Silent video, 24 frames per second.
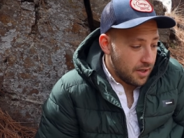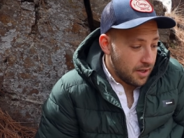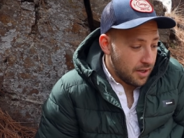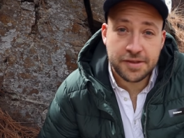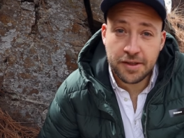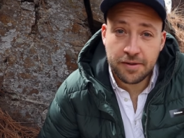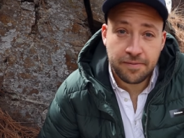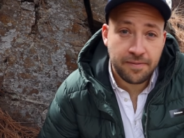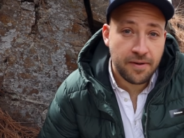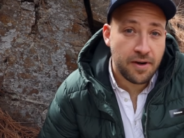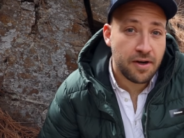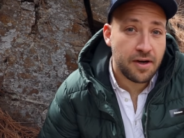
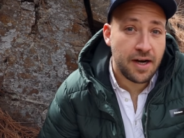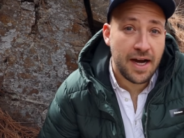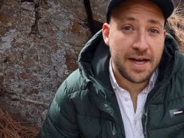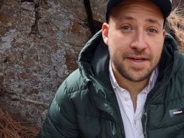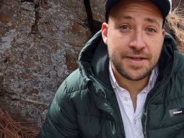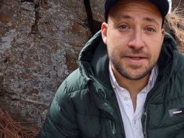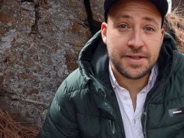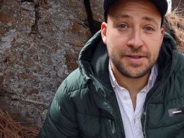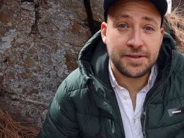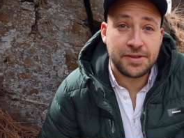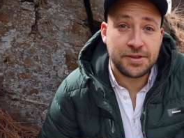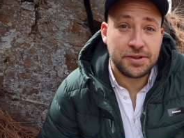So far, I
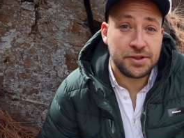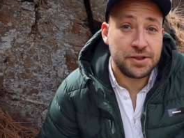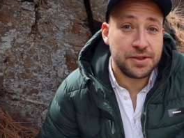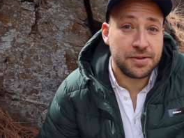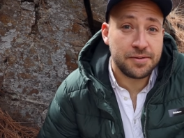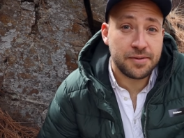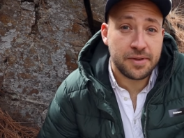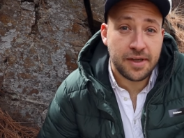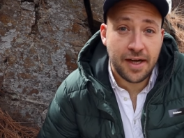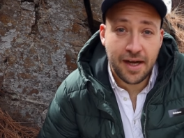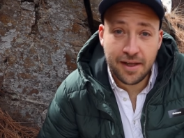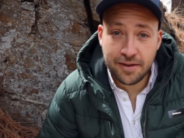just
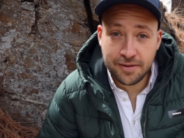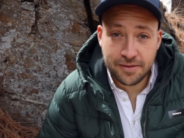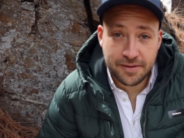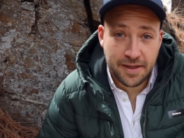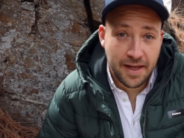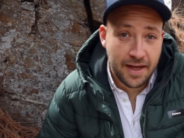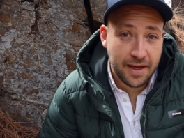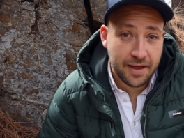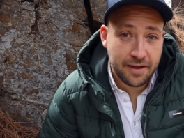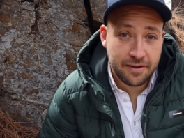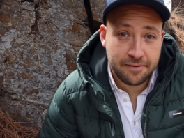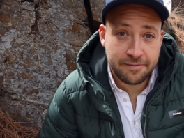shoot color
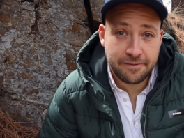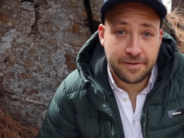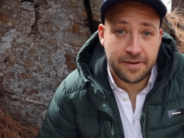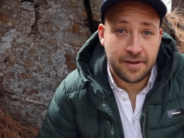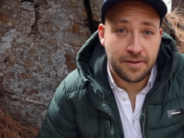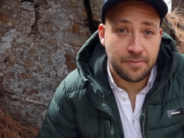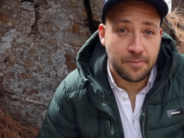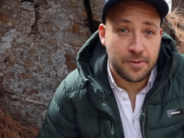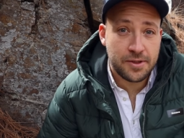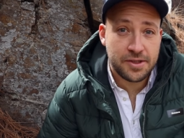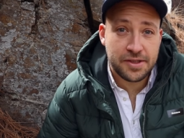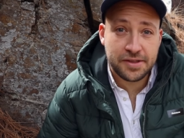negative
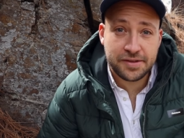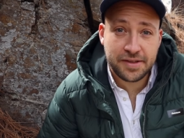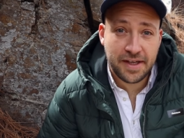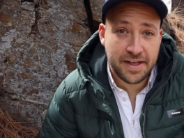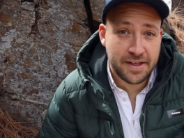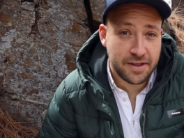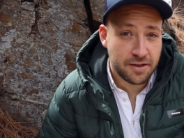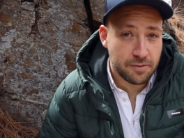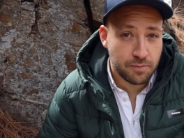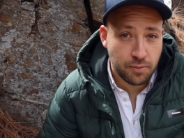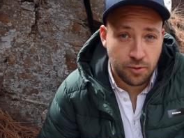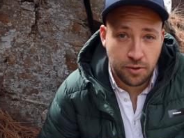film, which is
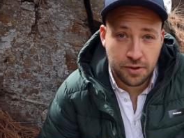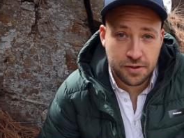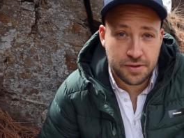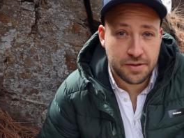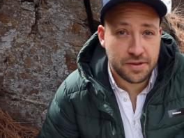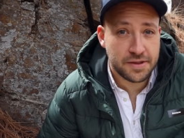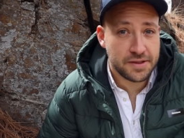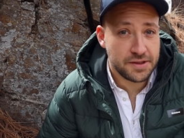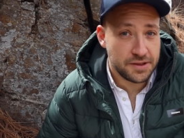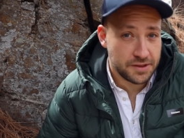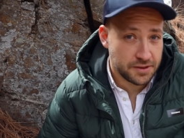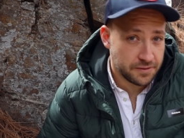like your
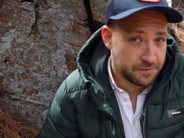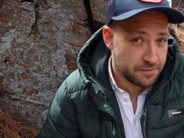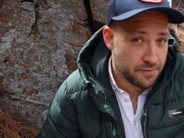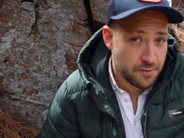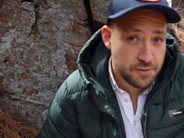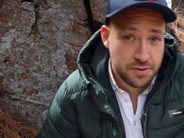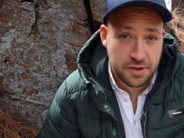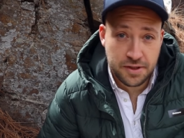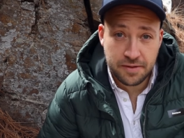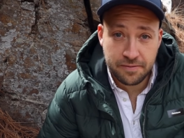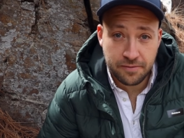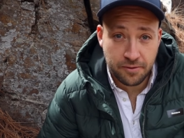Portras, your
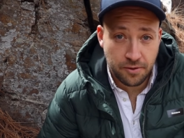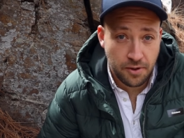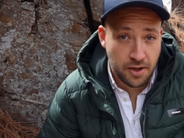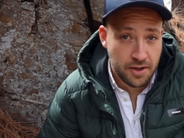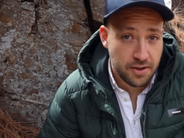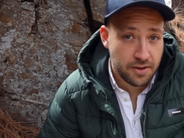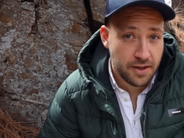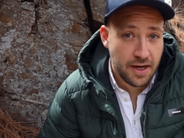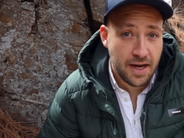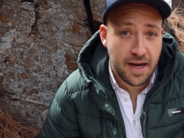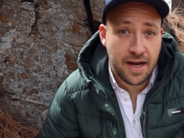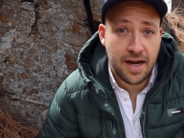Fuji
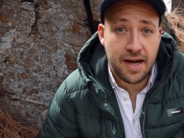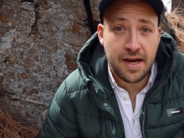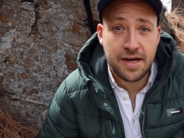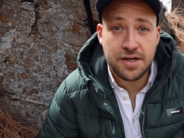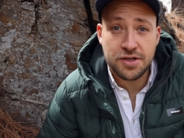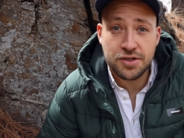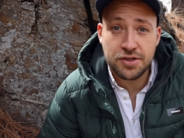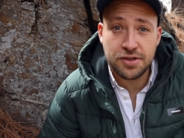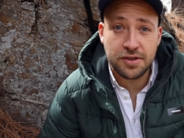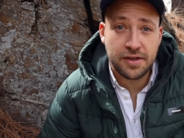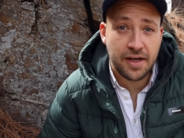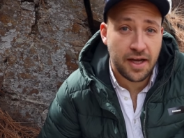
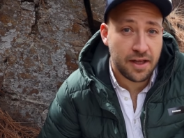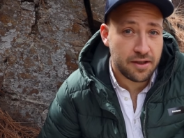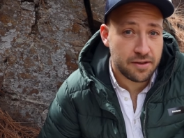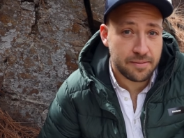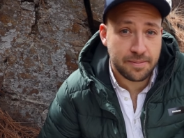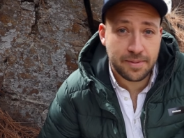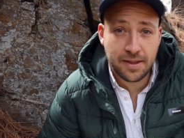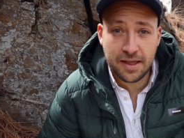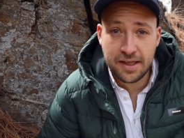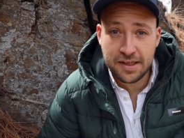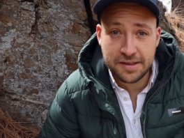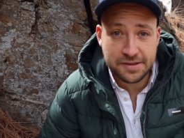400H, Color
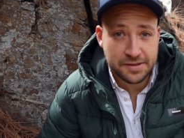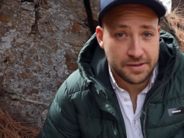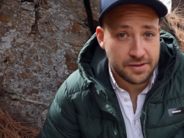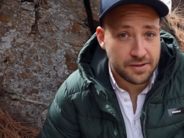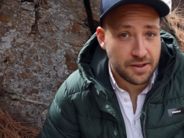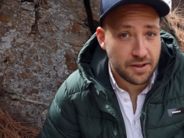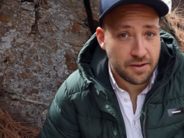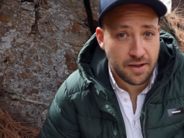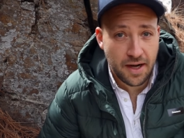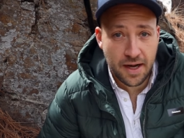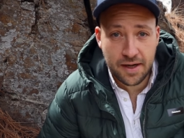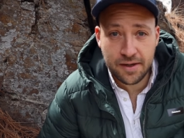Plus,
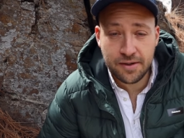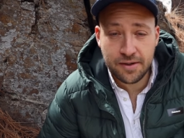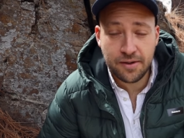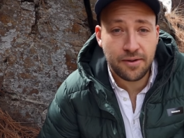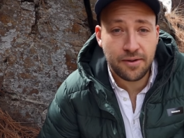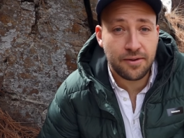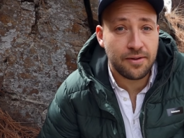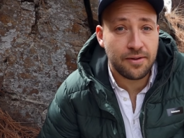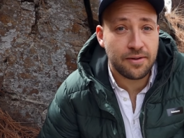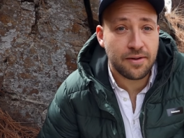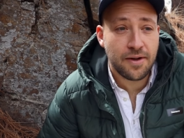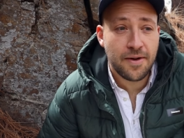Kodak
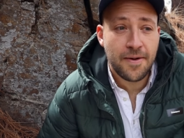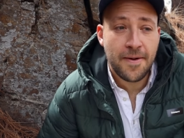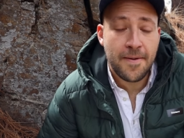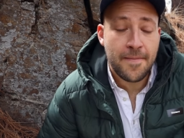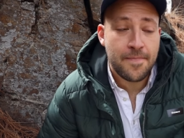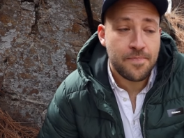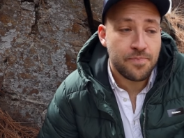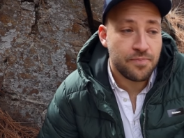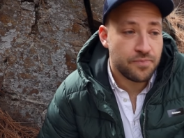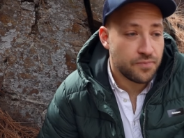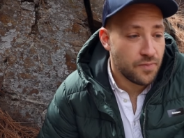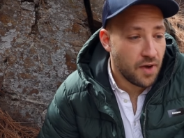Gold,
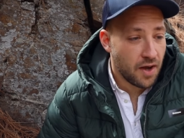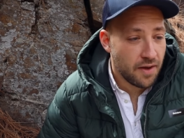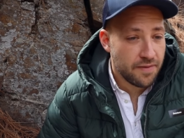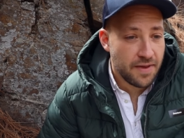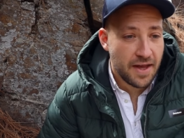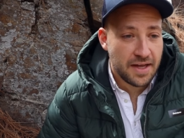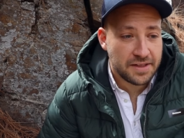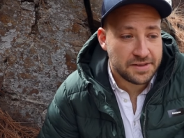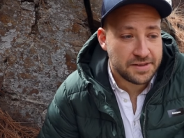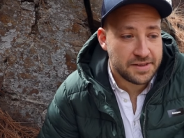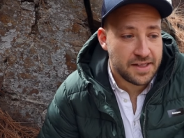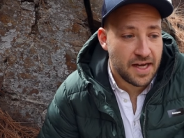all
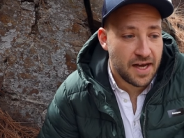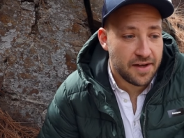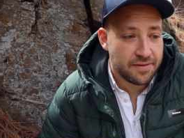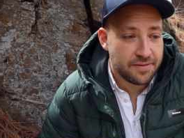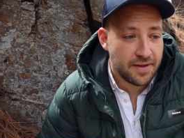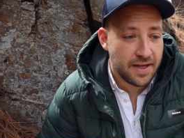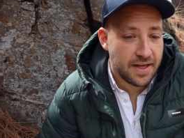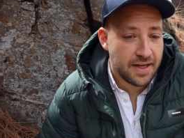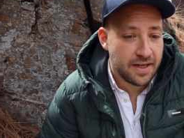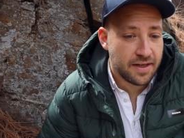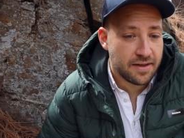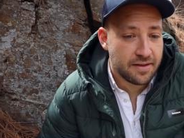that stuff.
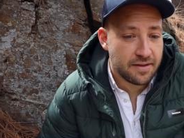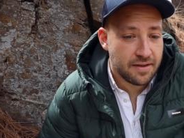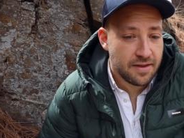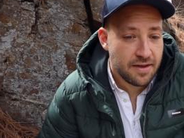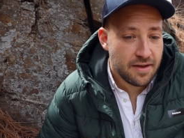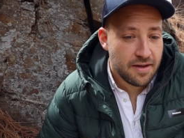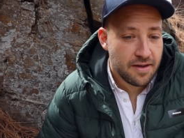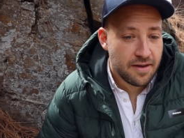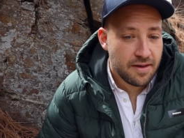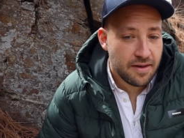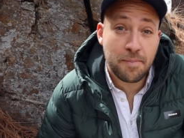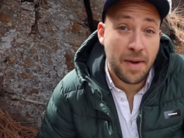And
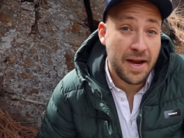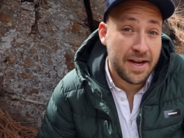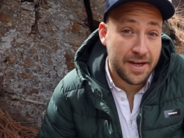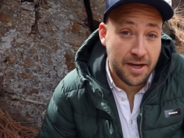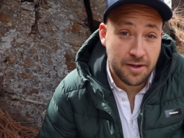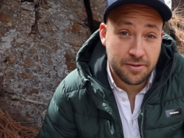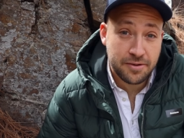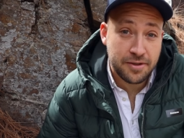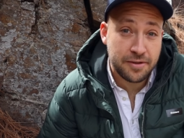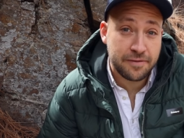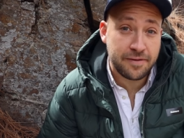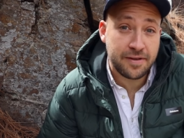my
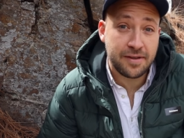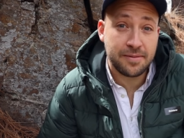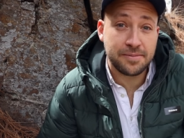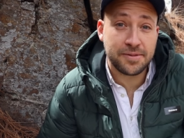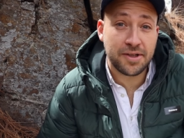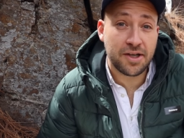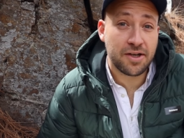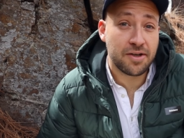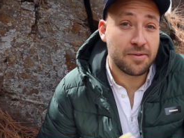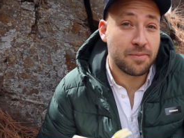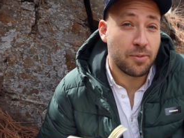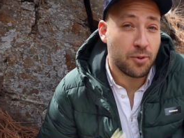go-to films
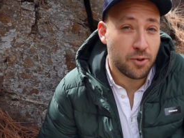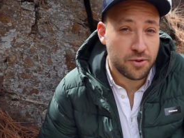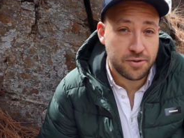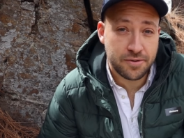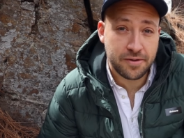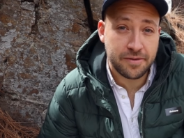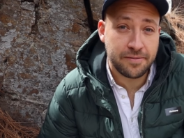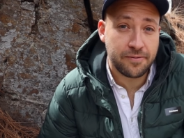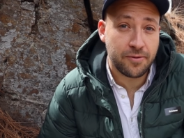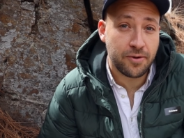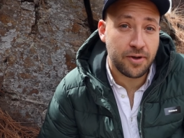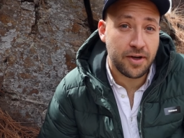are
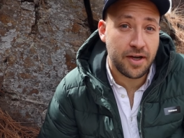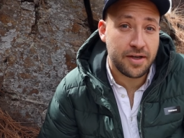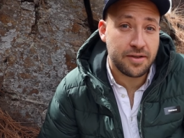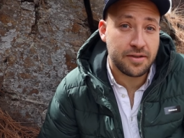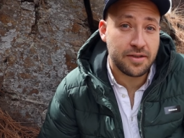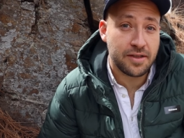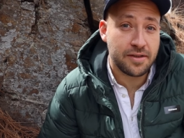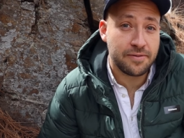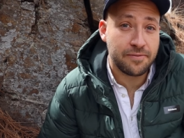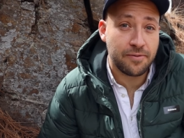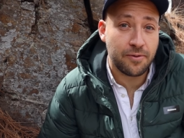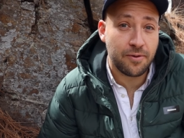Portra
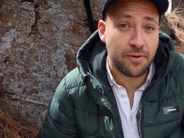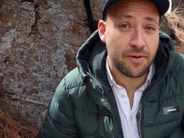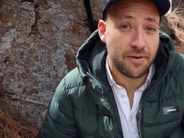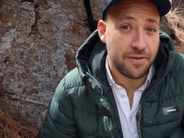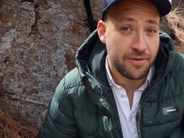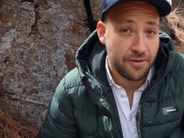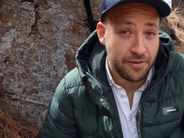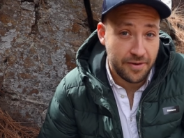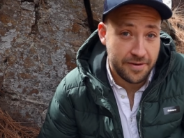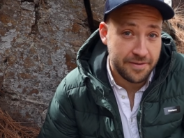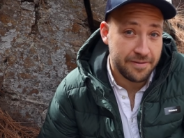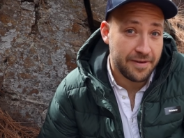400 for
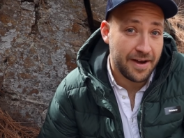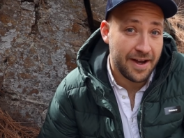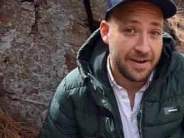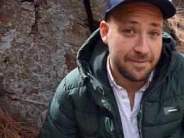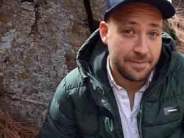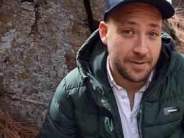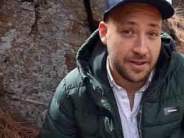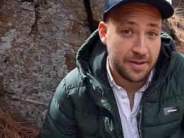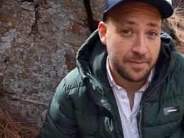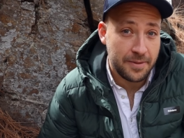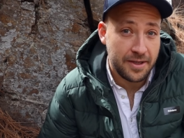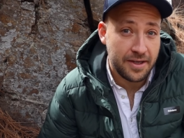35
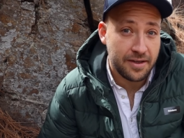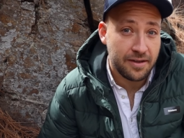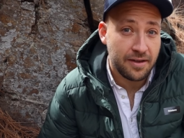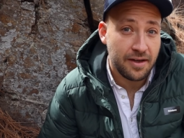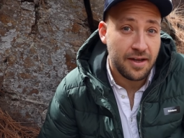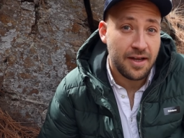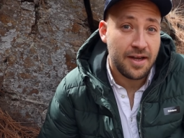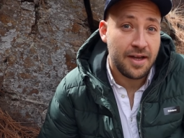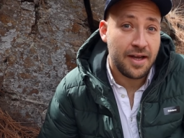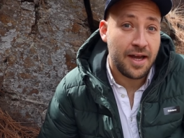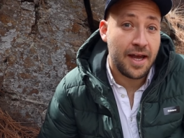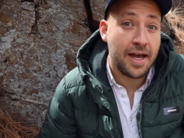millimeter
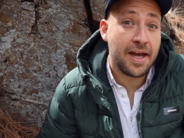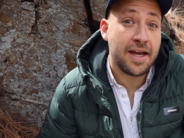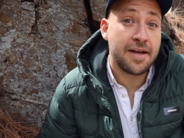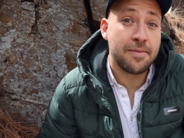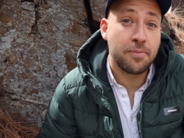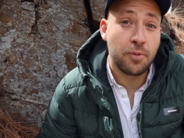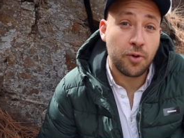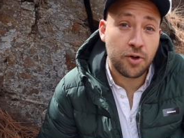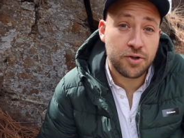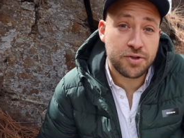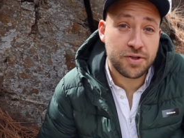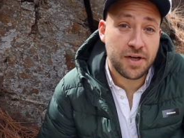
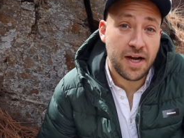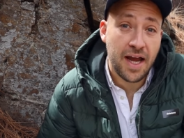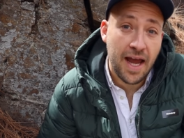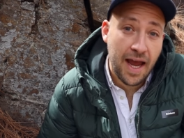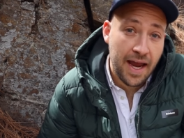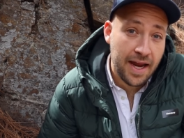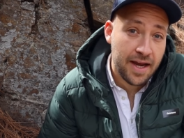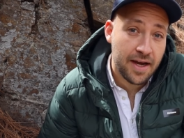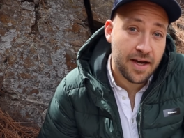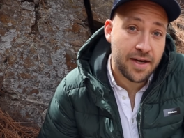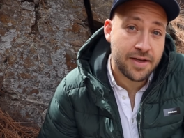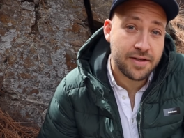and Portra
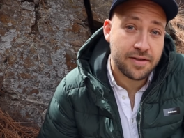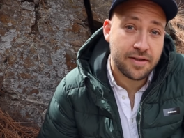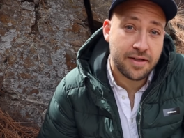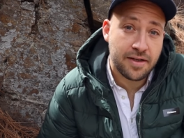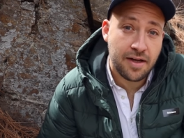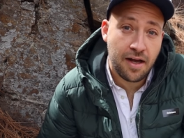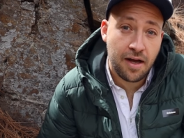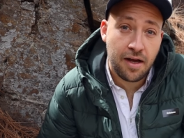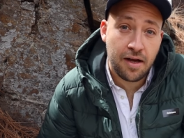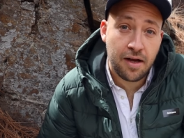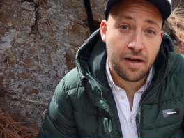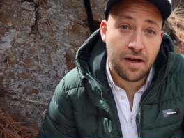800
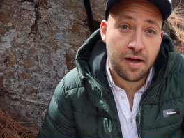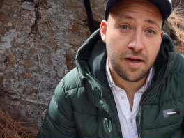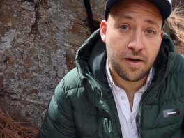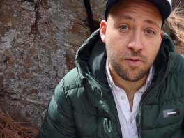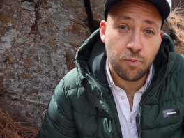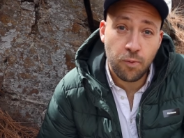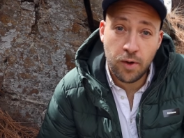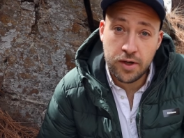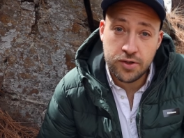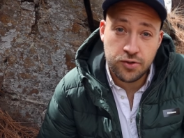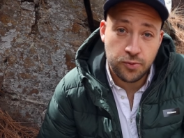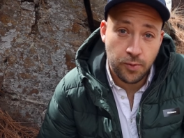on
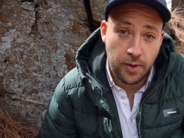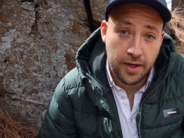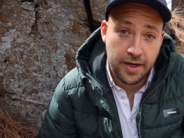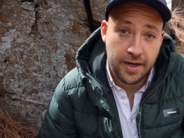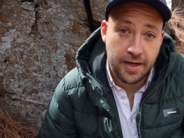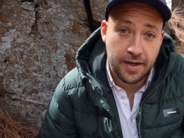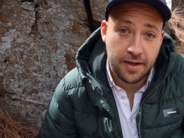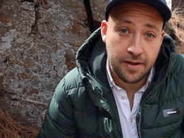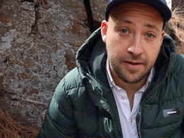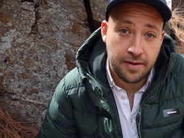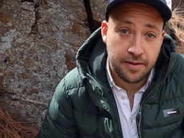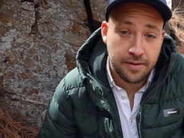
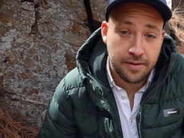120.